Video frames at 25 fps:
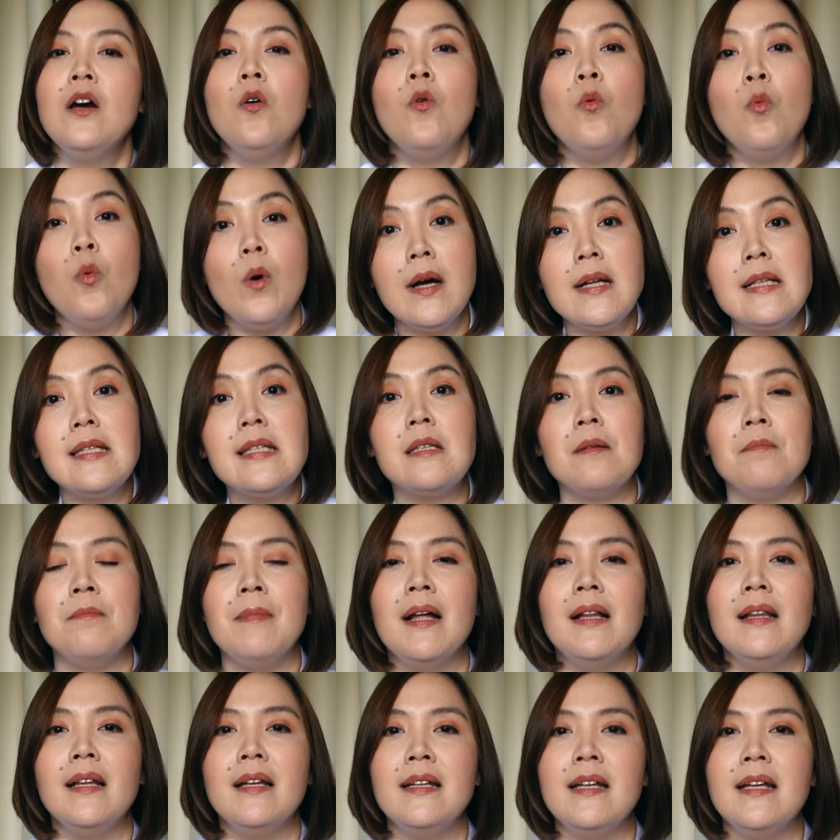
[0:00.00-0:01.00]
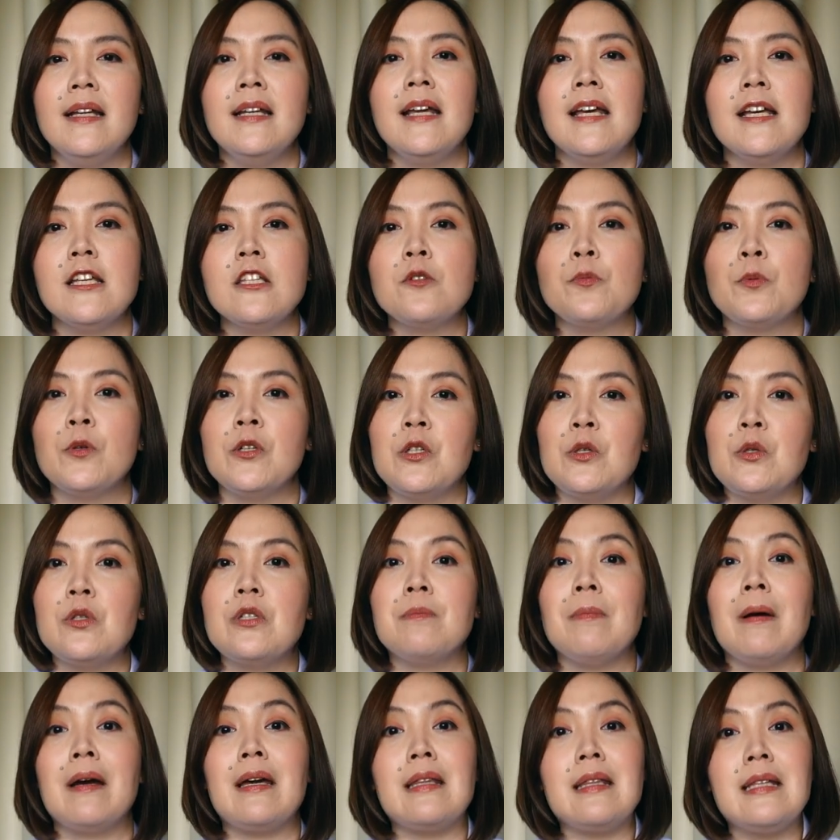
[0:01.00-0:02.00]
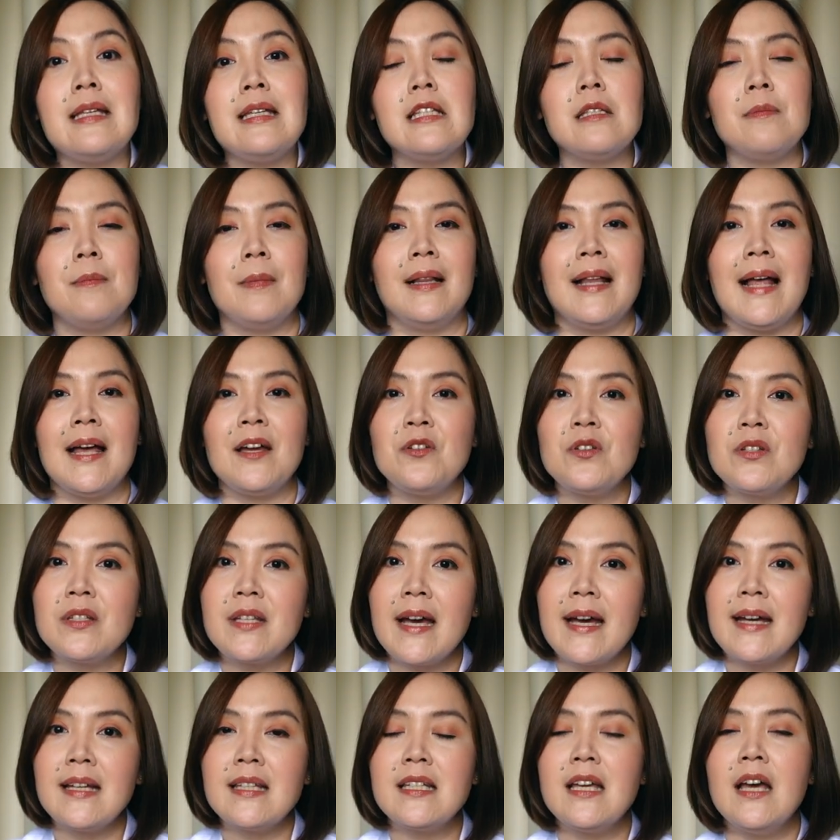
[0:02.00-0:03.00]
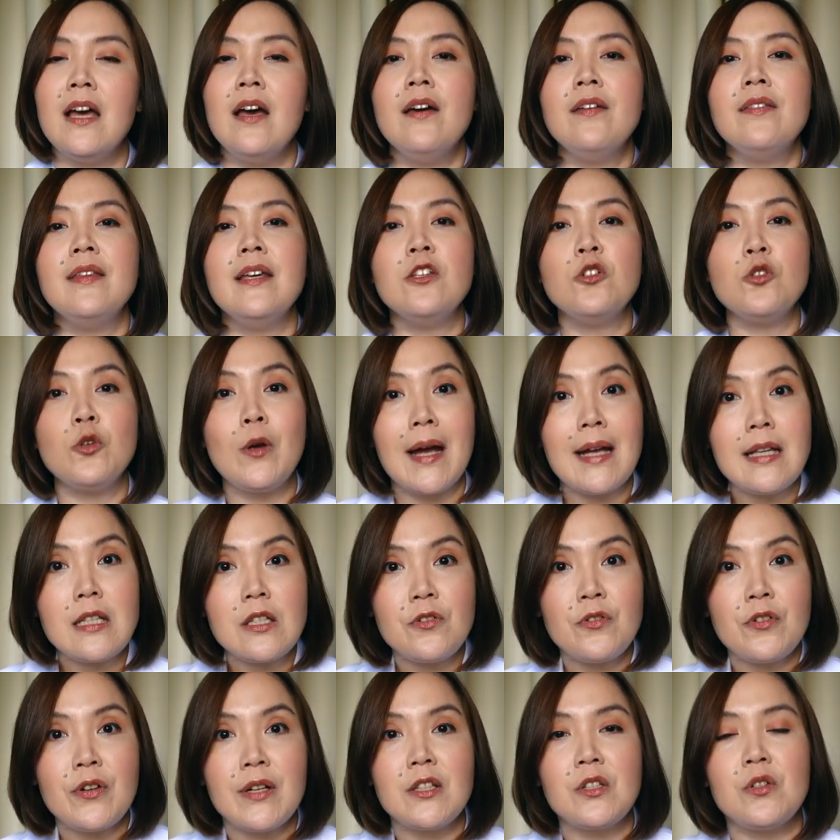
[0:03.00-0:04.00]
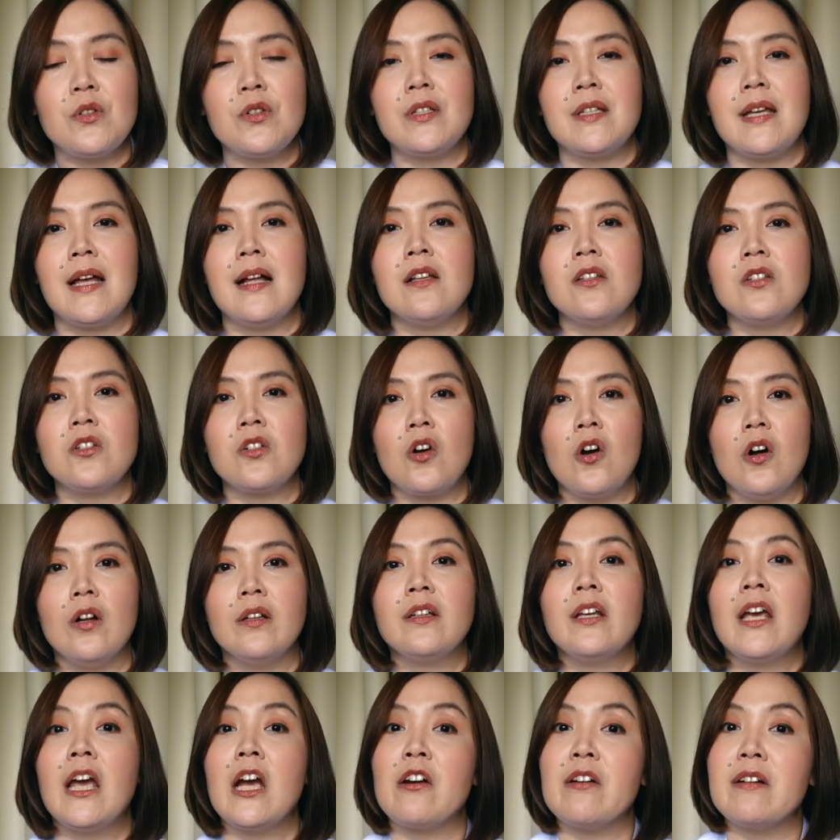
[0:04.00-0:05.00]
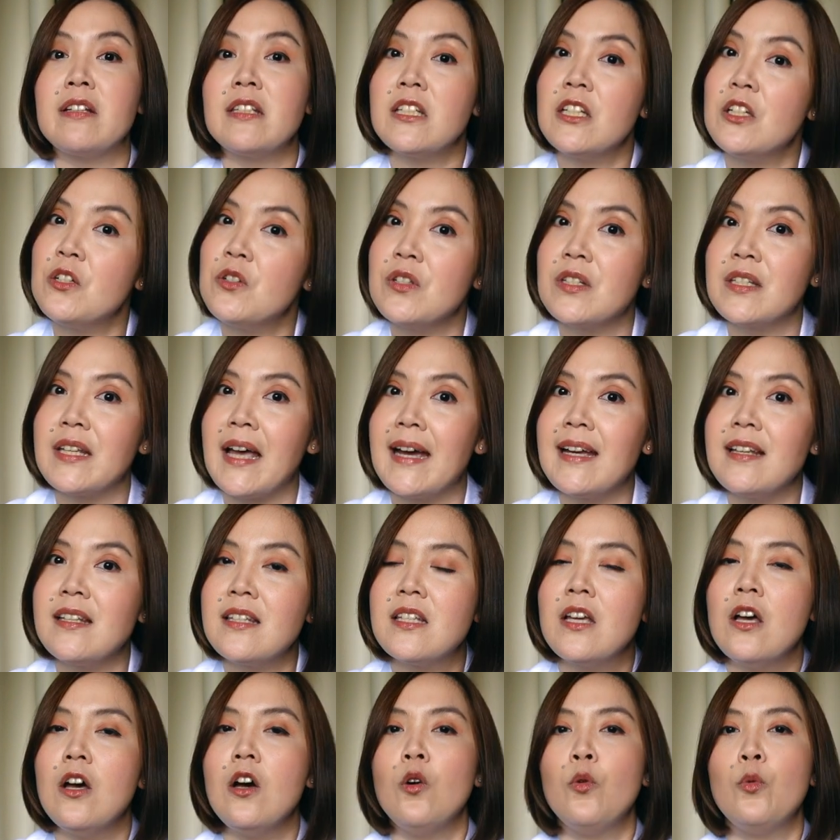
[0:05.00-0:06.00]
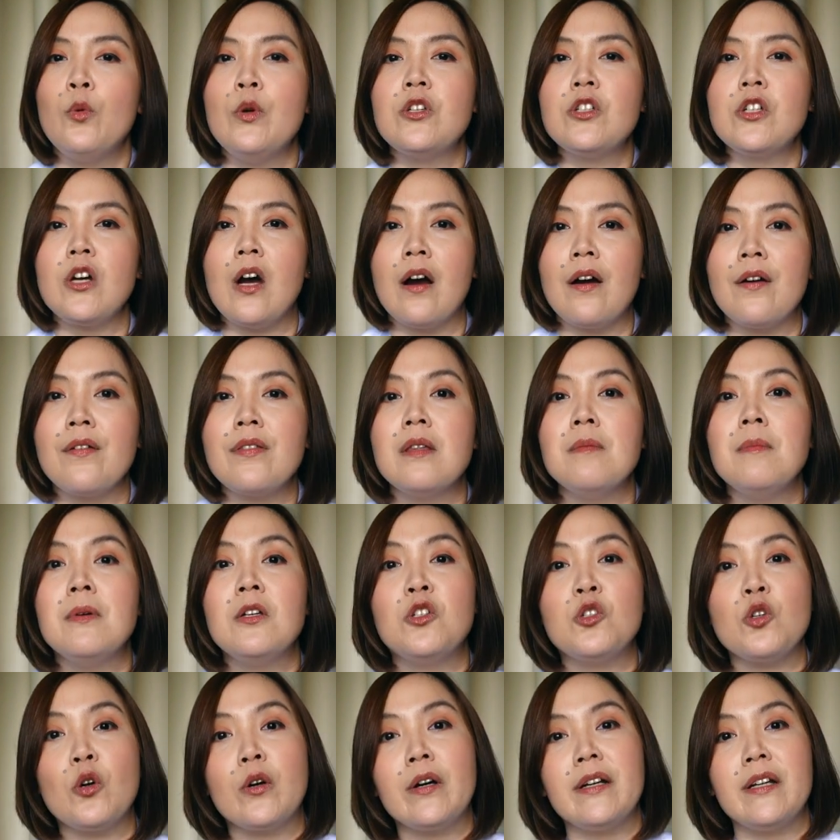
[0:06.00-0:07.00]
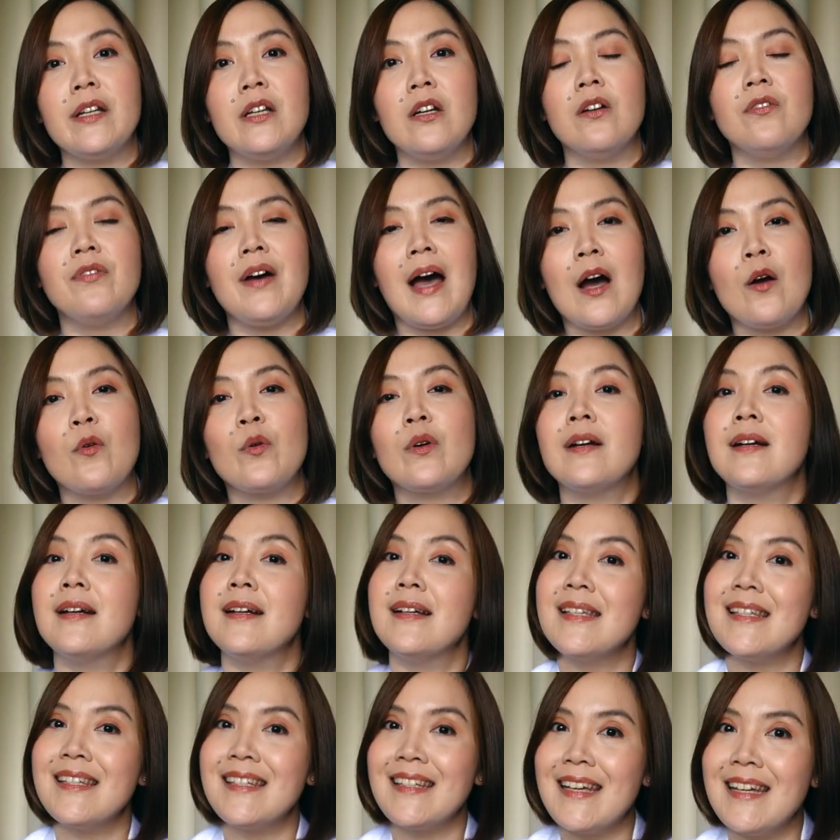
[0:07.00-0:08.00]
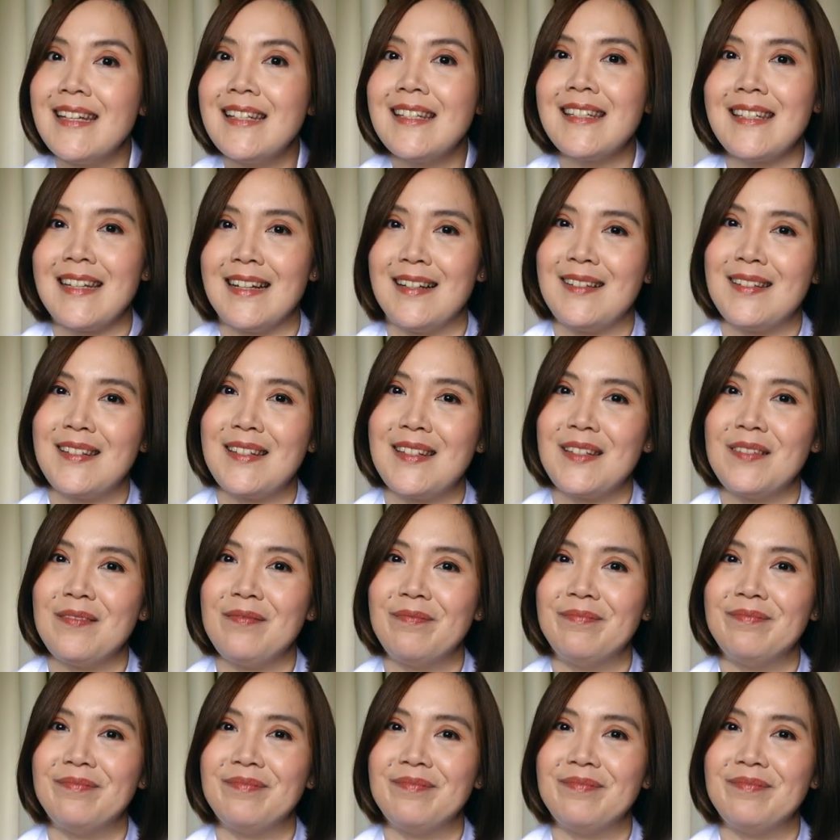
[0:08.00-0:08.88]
Once melanin is produced by these melanocytes, they transfer it to cells called keratinocytes, which are the majority of our skin cells.